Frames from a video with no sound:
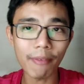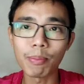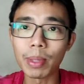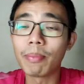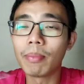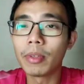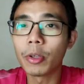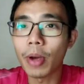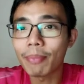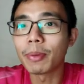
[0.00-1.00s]

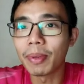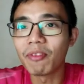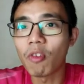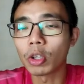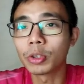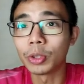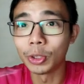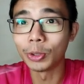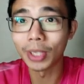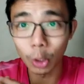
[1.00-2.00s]
have to be forced to
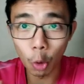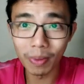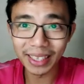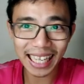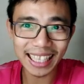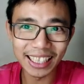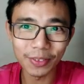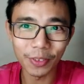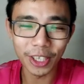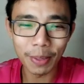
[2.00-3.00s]
use the global
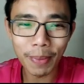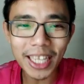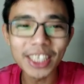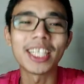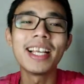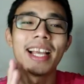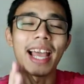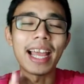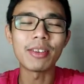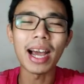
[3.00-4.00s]
settings for your image,
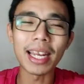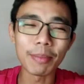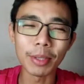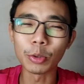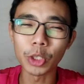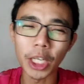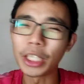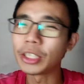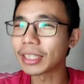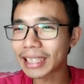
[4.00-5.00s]
and you're unable to
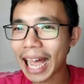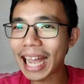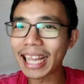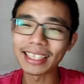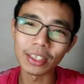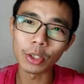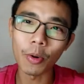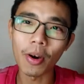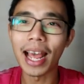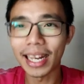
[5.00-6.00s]
change the size and
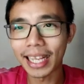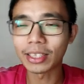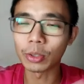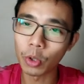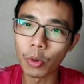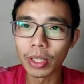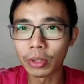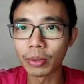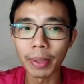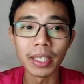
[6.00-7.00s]
so on unless you go
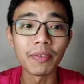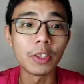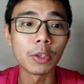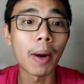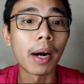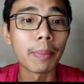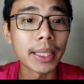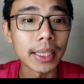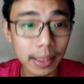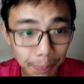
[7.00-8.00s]
into individual
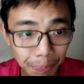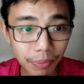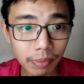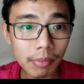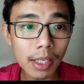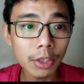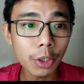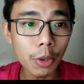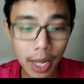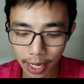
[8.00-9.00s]
parameters.
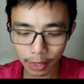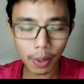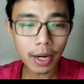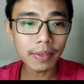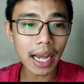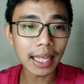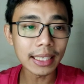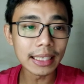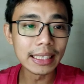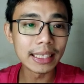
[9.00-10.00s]
So one of the
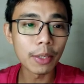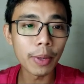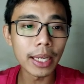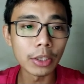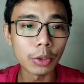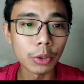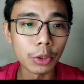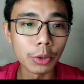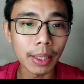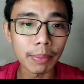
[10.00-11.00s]
other easier way is to
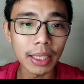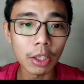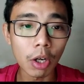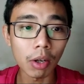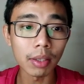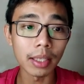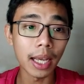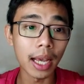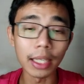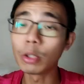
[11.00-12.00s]
use something
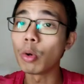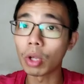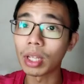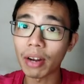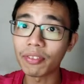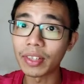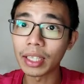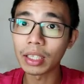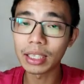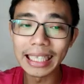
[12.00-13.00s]
called include
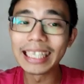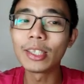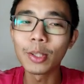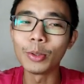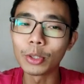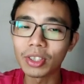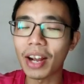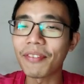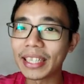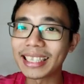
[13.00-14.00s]

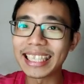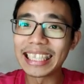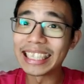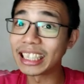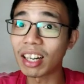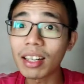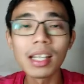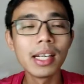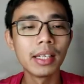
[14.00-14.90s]
graphics in R.